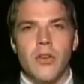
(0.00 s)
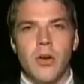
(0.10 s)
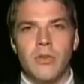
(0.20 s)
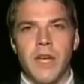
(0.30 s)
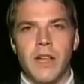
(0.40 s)

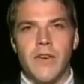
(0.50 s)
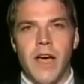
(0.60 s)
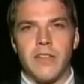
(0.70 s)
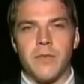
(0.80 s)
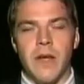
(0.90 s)
No
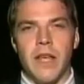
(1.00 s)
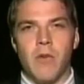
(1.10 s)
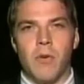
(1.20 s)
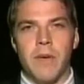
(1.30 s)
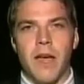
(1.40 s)
televised
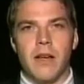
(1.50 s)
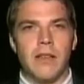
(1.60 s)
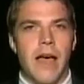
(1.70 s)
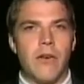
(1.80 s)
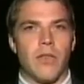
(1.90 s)
media will be
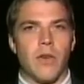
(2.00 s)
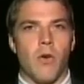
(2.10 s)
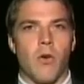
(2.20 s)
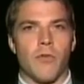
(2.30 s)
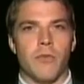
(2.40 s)
allowed in the
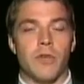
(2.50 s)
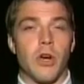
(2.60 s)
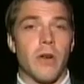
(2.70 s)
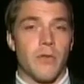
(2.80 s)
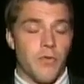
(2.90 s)
courtroom
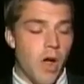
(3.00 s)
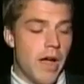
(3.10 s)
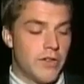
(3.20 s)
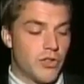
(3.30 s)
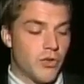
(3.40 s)
during
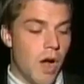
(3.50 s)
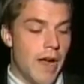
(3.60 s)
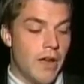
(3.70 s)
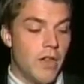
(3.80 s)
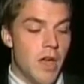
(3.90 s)
Fry's
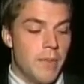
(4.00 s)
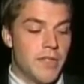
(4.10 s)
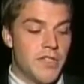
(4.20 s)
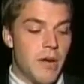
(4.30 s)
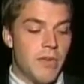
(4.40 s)
trial,
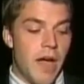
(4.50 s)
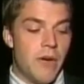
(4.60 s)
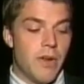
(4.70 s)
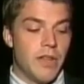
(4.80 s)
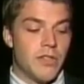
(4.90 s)
but stay with
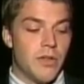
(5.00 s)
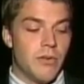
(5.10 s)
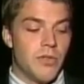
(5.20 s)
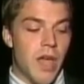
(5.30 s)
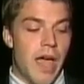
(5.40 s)
Eyewitness
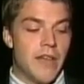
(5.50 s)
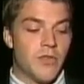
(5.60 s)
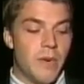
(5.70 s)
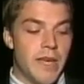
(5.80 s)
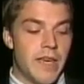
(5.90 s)
News
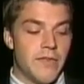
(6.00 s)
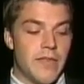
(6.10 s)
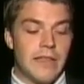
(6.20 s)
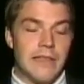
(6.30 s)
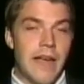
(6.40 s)
as we give
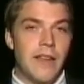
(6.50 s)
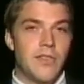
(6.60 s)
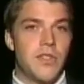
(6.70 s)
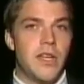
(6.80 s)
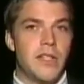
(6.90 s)
the
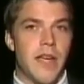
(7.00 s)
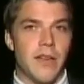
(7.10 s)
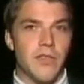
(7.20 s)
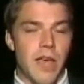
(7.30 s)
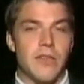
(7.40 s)
latest
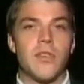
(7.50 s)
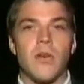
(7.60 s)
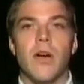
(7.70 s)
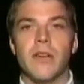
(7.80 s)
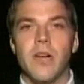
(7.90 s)
details as
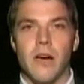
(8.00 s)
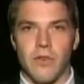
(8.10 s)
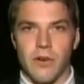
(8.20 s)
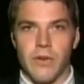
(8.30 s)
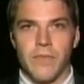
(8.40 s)
they're
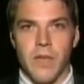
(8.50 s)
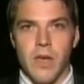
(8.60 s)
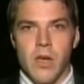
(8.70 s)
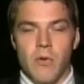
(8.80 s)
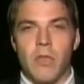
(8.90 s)
uncovered.
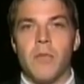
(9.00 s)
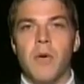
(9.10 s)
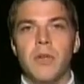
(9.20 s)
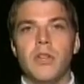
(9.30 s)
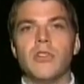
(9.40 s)
With the
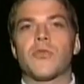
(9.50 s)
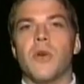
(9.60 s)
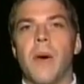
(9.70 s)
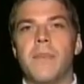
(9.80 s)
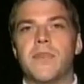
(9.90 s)
mobile
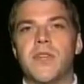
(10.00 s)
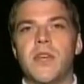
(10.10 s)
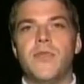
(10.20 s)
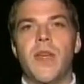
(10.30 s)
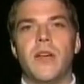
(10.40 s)
newsroom, I'm
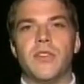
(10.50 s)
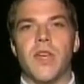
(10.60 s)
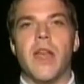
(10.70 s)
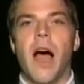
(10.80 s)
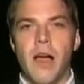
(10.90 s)
Steve
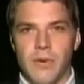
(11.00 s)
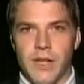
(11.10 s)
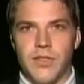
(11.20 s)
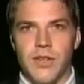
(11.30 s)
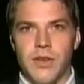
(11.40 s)
Nielsen,
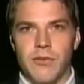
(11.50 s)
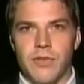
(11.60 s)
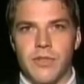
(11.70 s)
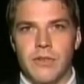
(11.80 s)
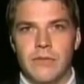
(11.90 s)
Eyewitness
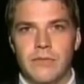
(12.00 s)
News.